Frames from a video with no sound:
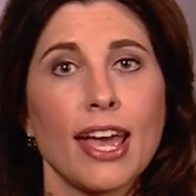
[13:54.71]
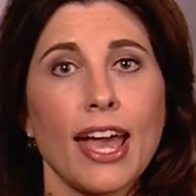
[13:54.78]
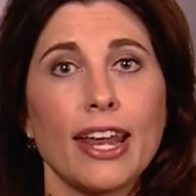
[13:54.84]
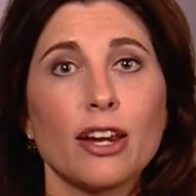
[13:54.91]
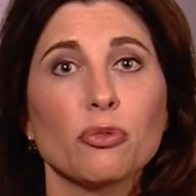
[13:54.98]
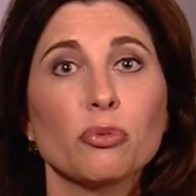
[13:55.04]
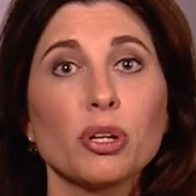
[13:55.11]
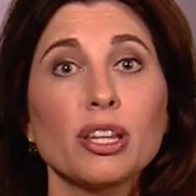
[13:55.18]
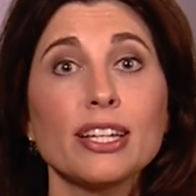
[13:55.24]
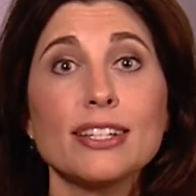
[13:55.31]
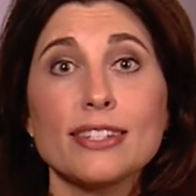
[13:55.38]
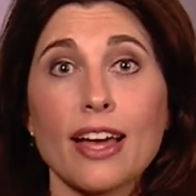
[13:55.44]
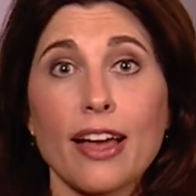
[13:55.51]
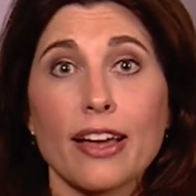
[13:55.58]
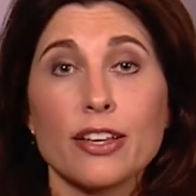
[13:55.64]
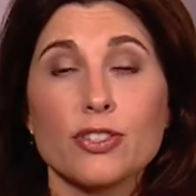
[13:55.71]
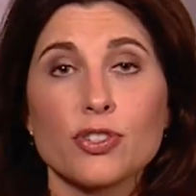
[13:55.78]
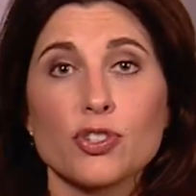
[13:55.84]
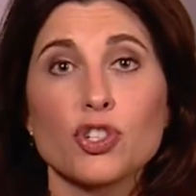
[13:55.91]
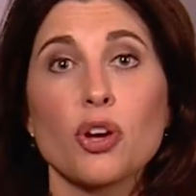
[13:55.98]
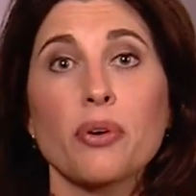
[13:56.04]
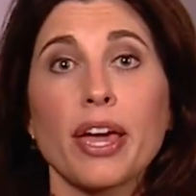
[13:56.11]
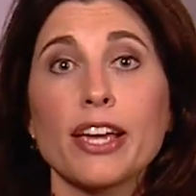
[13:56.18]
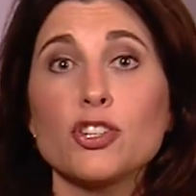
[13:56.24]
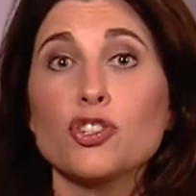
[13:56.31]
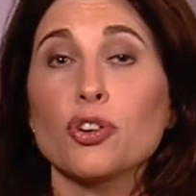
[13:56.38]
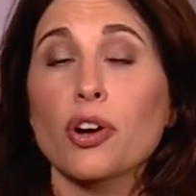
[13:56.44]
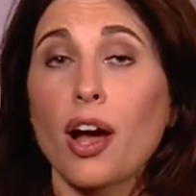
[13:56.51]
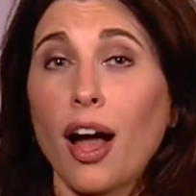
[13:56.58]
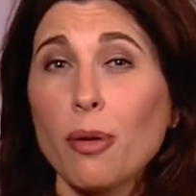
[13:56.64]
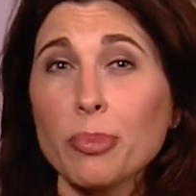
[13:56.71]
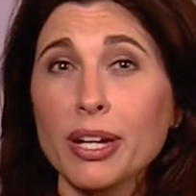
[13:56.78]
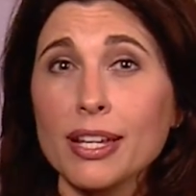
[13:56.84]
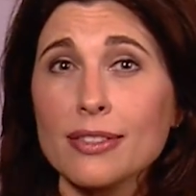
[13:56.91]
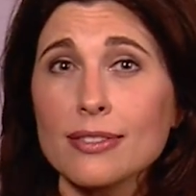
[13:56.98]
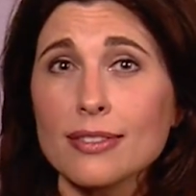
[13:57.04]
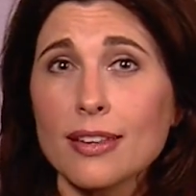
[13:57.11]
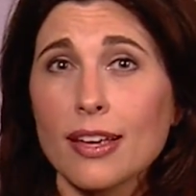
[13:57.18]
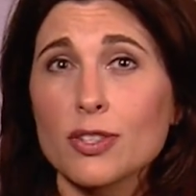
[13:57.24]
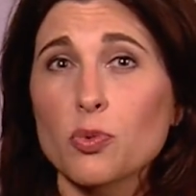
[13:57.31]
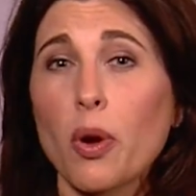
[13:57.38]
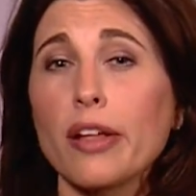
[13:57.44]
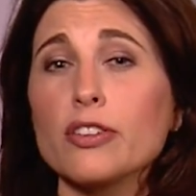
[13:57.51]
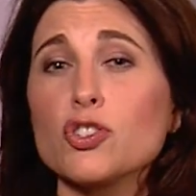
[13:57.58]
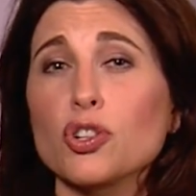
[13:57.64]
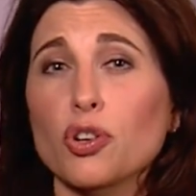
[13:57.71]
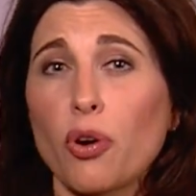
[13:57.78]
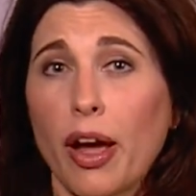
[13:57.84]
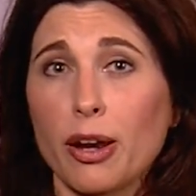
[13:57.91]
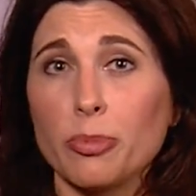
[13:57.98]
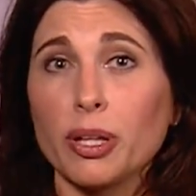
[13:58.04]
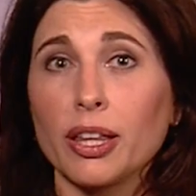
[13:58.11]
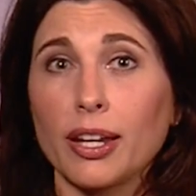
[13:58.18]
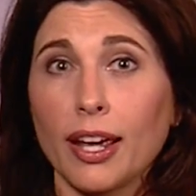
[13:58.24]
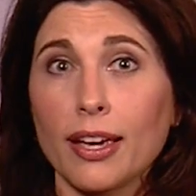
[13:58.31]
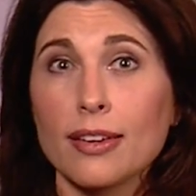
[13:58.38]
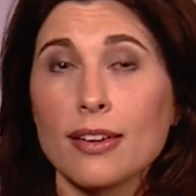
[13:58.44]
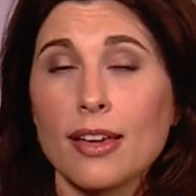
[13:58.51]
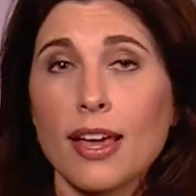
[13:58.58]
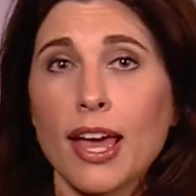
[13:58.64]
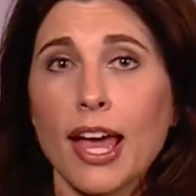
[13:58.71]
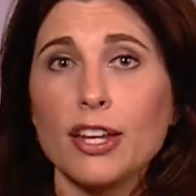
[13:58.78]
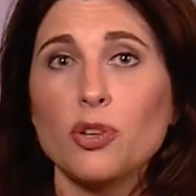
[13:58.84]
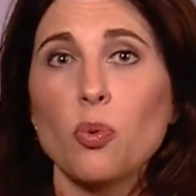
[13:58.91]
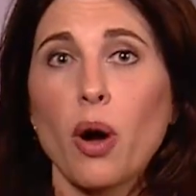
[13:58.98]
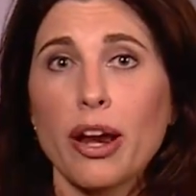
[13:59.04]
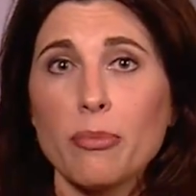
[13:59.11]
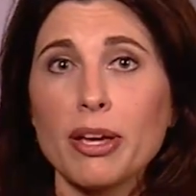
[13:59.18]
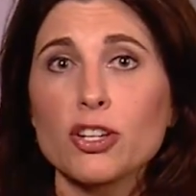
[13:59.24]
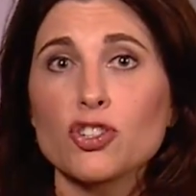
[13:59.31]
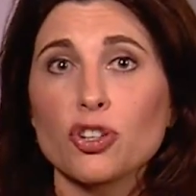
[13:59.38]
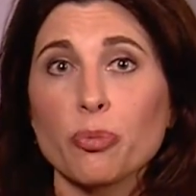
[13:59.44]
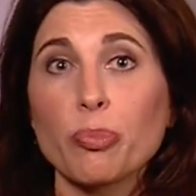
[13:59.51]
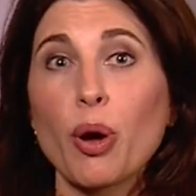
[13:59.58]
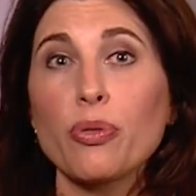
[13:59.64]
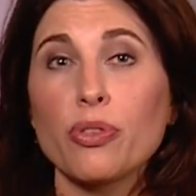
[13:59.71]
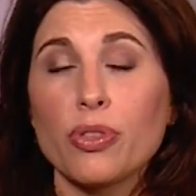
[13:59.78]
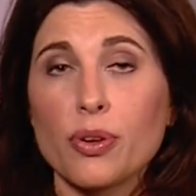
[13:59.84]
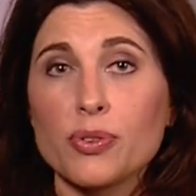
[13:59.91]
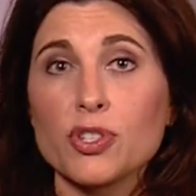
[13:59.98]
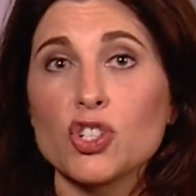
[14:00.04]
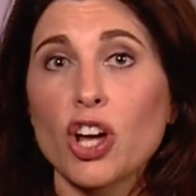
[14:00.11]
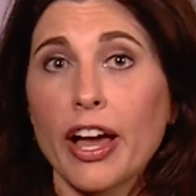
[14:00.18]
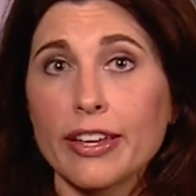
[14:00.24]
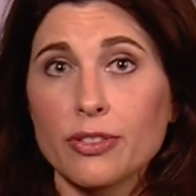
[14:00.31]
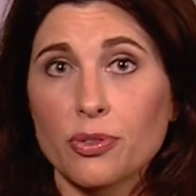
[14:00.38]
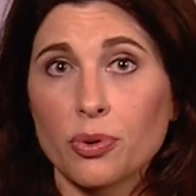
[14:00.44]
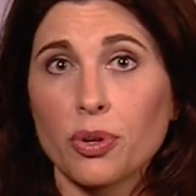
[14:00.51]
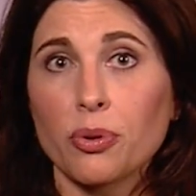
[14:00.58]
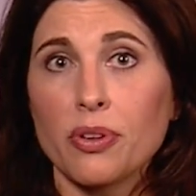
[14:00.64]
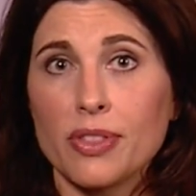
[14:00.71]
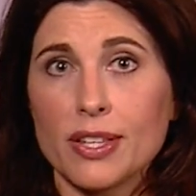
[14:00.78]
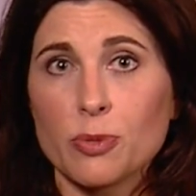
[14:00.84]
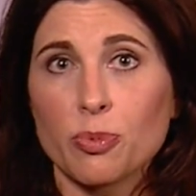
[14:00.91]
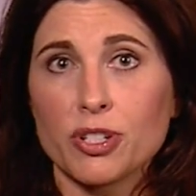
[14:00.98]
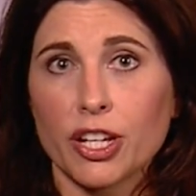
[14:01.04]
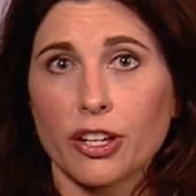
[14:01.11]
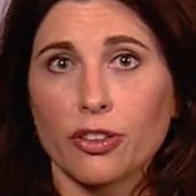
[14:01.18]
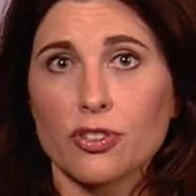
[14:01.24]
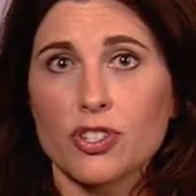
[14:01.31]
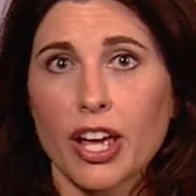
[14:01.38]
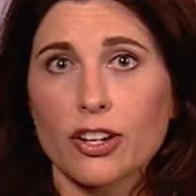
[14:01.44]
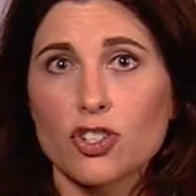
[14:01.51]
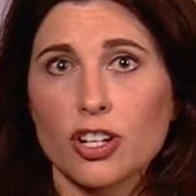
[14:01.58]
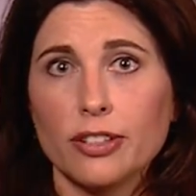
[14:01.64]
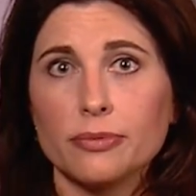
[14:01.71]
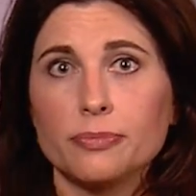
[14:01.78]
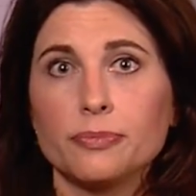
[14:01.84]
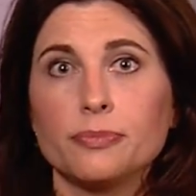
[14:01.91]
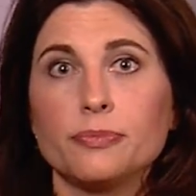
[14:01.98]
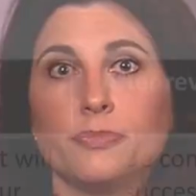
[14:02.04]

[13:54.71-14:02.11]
And it really does showcase your competence as well as your credibility. And you want to make sure both of those shine through in this particular section.